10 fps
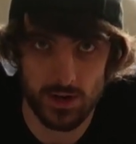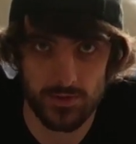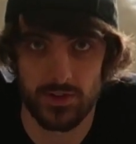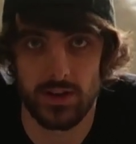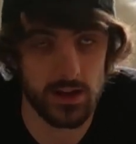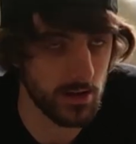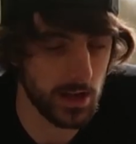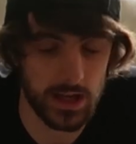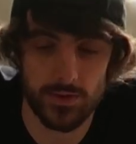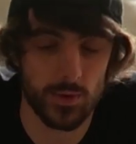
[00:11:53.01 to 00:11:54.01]
Obviously,
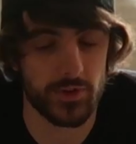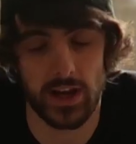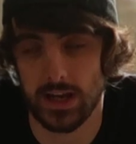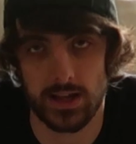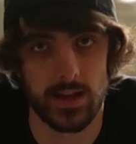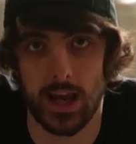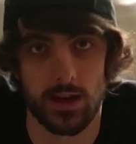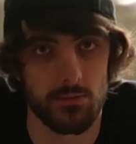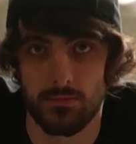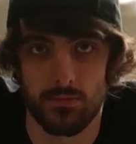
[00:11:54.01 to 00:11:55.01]
give or take
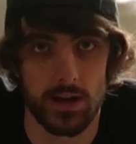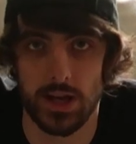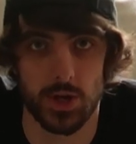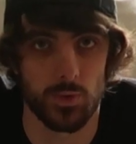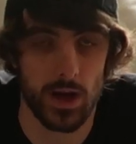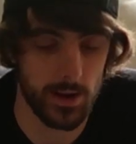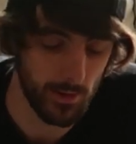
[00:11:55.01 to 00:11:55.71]
10 each way,